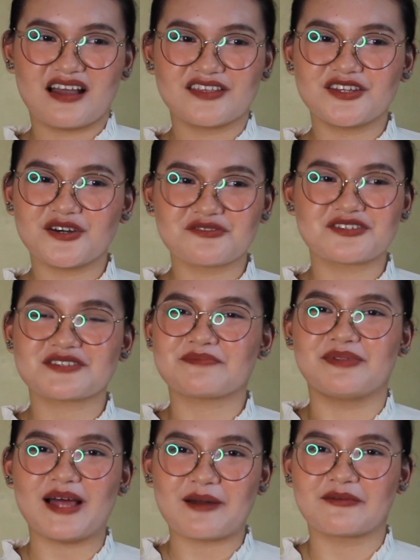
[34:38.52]
You know,
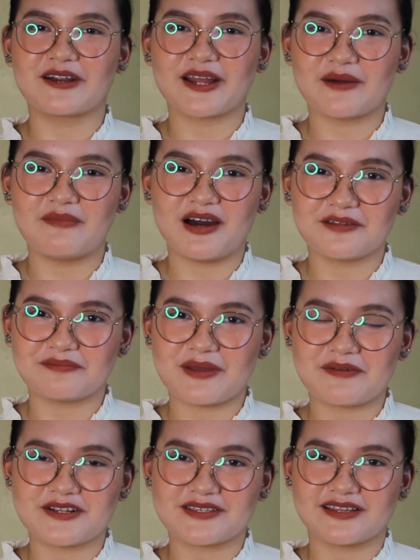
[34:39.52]
just blabbering about my
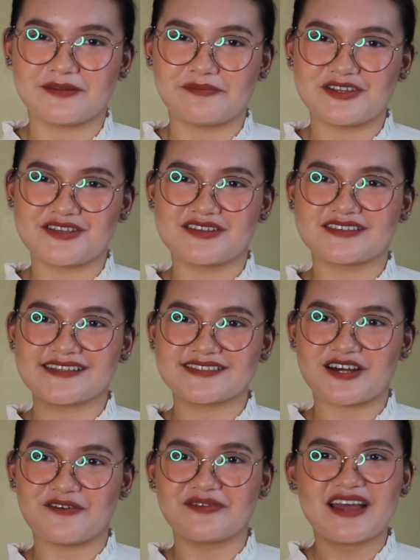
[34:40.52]
personal opinions and
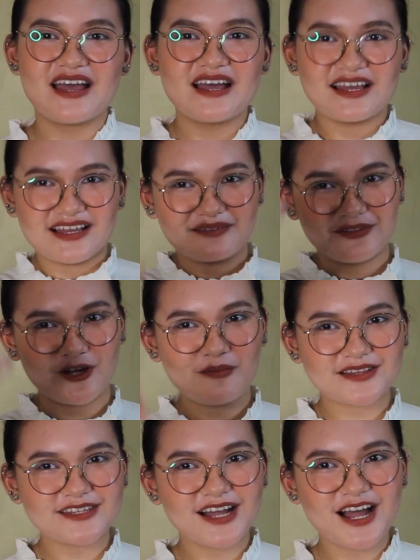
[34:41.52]
stuff.
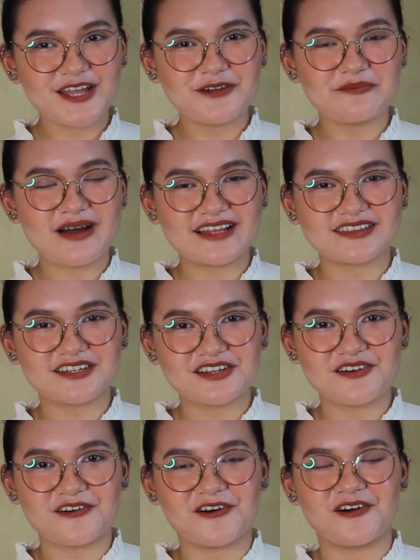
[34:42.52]
Lobat na nga yung
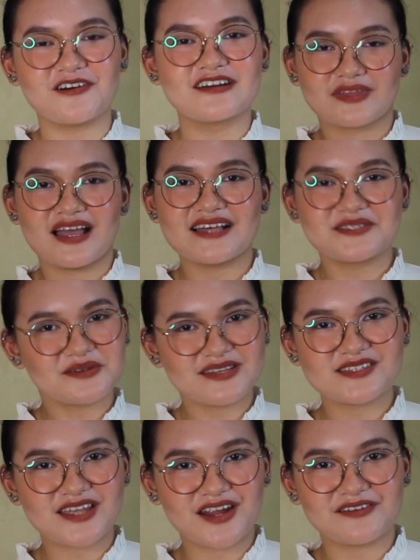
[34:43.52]
battery ko, oh. As you
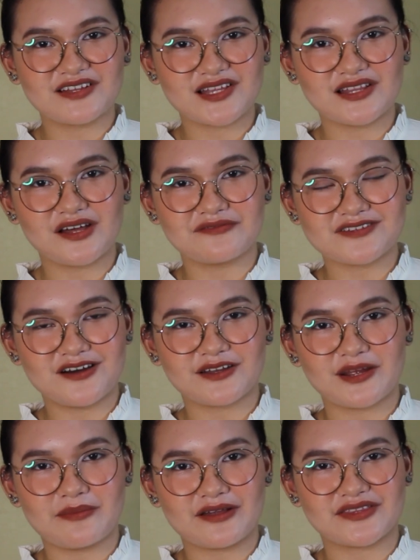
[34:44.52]
can see, I really love
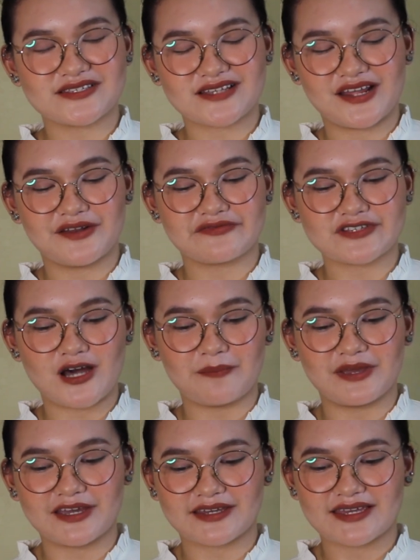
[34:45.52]
talking about this kind of
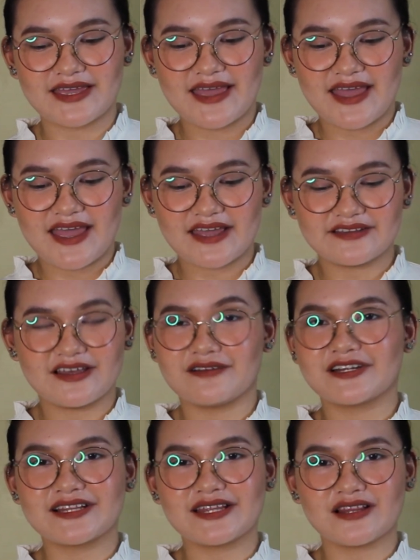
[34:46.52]
topic, and
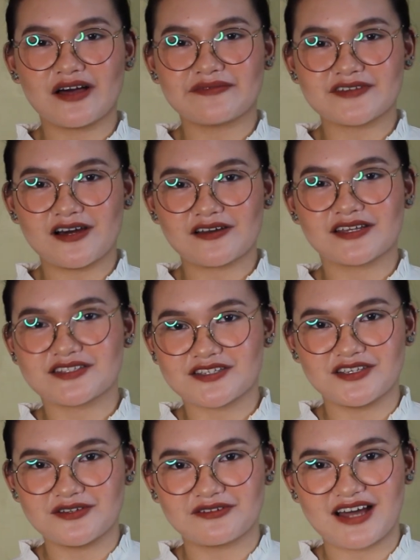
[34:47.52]
I really love talking
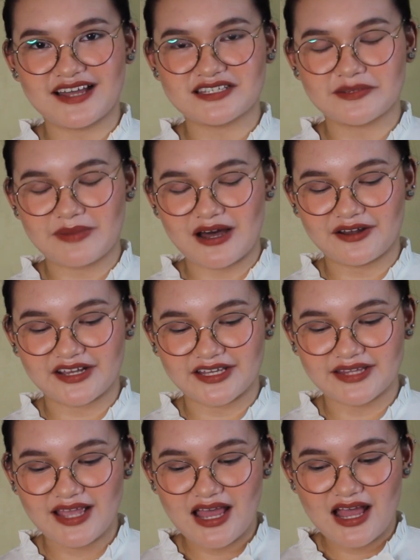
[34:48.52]
to you guys about it.